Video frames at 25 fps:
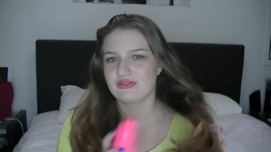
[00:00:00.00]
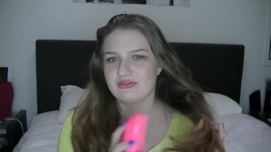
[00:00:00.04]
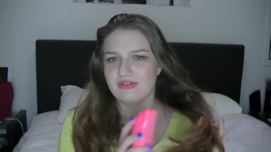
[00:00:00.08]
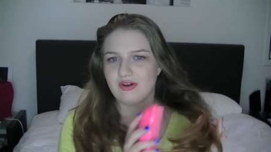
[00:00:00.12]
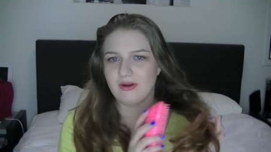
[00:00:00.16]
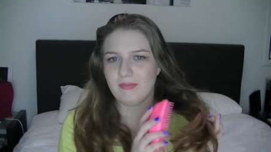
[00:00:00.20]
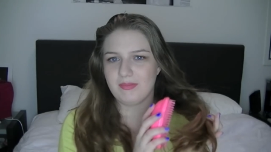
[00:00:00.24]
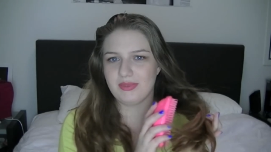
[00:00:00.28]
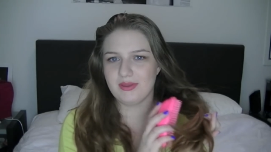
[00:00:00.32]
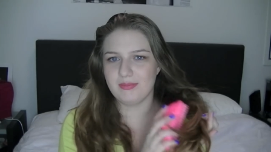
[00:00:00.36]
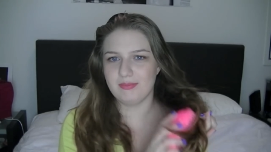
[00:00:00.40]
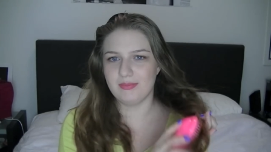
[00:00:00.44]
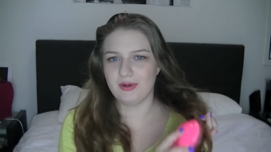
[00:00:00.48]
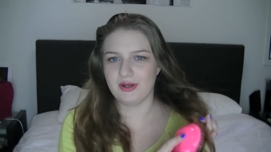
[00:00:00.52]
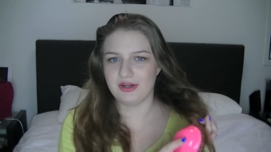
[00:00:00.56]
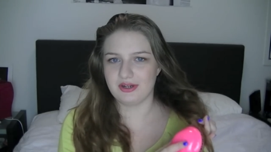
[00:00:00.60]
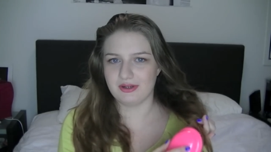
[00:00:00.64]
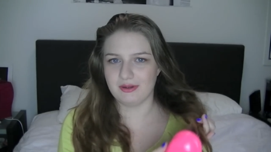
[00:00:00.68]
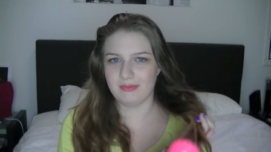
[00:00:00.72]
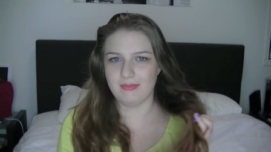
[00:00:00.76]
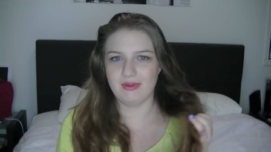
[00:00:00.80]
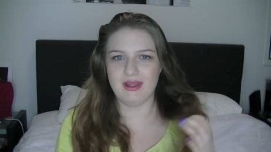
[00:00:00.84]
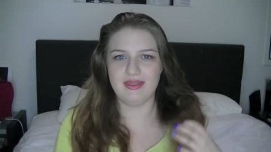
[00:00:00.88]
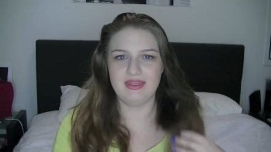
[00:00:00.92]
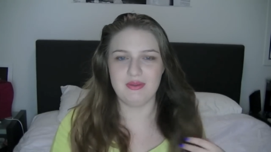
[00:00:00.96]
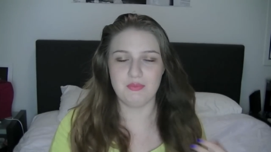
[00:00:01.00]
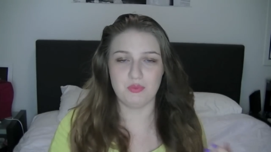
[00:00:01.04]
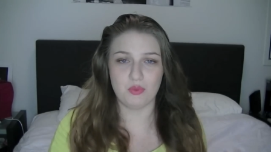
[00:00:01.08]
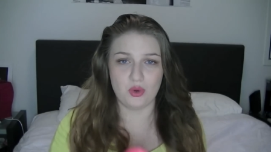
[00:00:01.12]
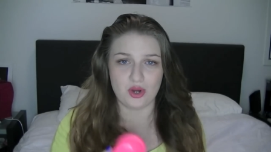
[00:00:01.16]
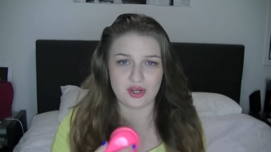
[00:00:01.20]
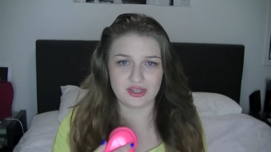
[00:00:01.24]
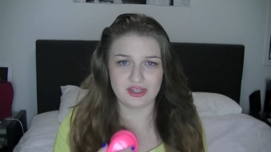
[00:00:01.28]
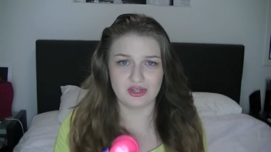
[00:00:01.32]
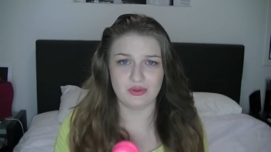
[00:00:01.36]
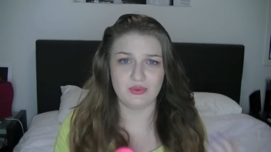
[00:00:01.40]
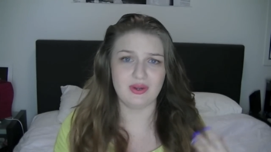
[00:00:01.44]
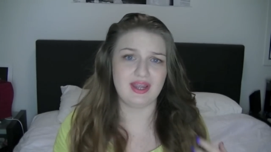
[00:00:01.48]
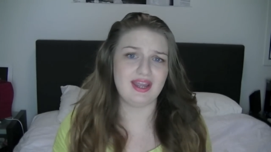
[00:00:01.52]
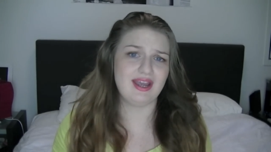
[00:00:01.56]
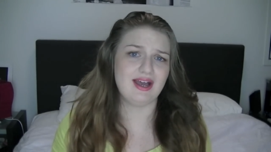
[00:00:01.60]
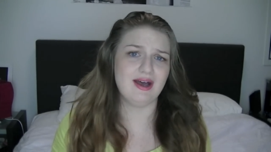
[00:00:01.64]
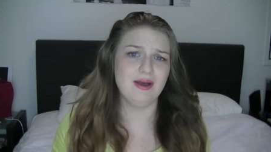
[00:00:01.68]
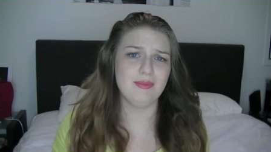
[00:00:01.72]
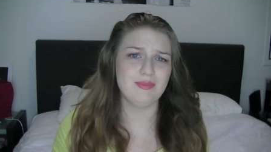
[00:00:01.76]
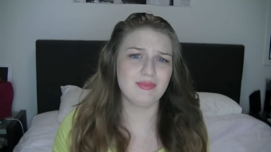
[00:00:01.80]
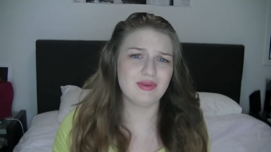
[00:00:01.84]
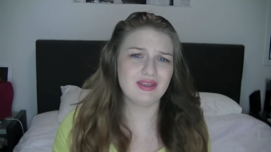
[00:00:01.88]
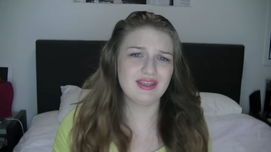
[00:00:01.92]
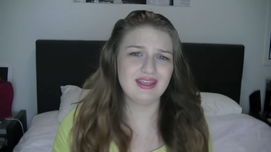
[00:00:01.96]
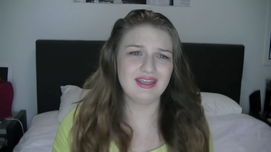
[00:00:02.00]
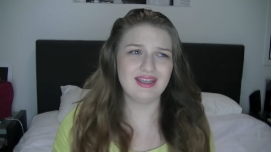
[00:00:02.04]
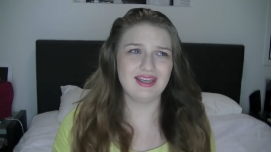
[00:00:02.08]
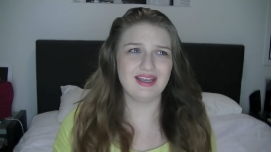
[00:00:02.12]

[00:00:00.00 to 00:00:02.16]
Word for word: from the bottom and then work your way up